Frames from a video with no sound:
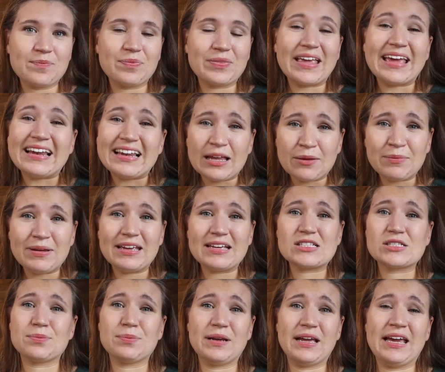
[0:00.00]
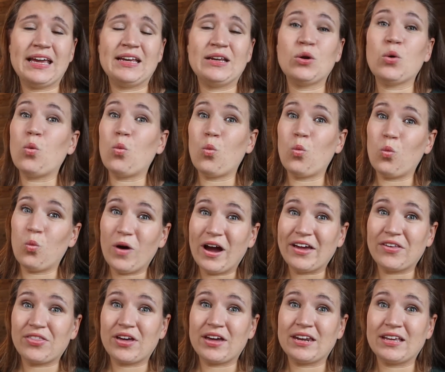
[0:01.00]
And let me explain
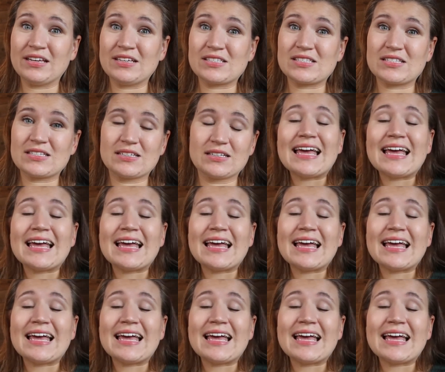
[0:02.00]
why that is.